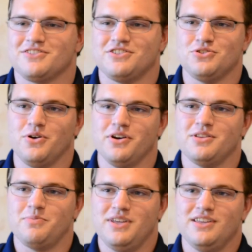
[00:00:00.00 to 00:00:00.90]
the joy and
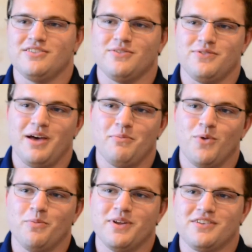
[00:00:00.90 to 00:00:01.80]
the peace of that
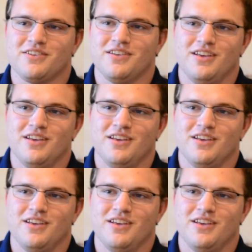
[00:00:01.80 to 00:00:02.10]
moment